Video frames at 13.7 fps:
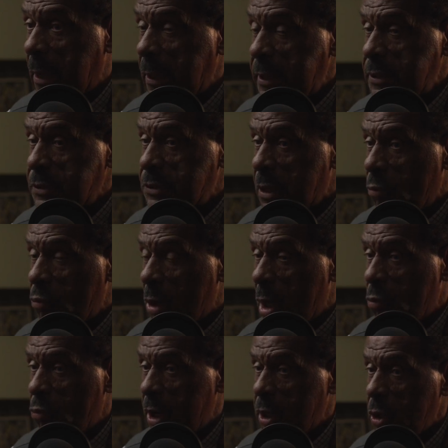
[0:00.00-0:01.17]
He's a
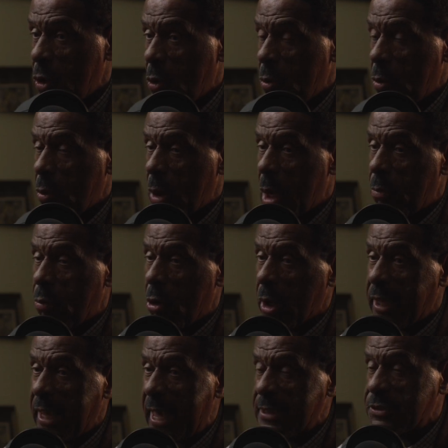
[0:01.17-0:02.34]
radio
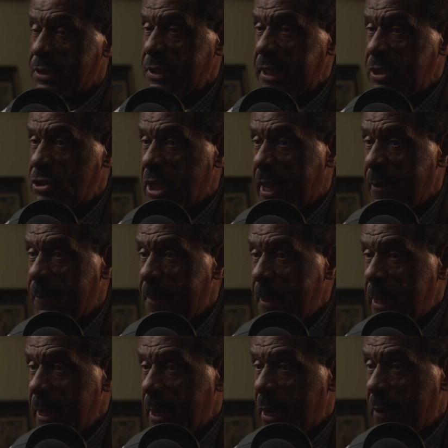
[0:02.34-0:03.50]
broadcast and DJ.
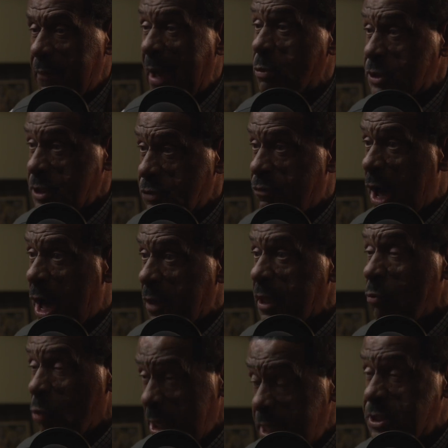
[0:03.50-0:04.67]
That was his father.
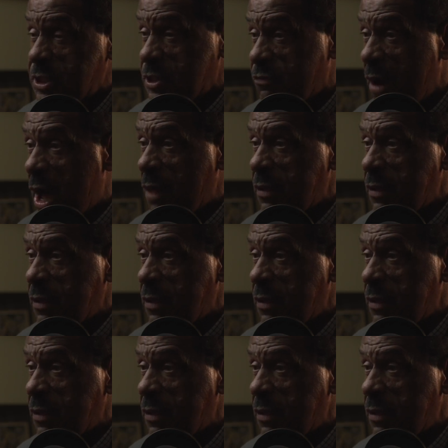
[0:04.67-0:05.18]
What is his father?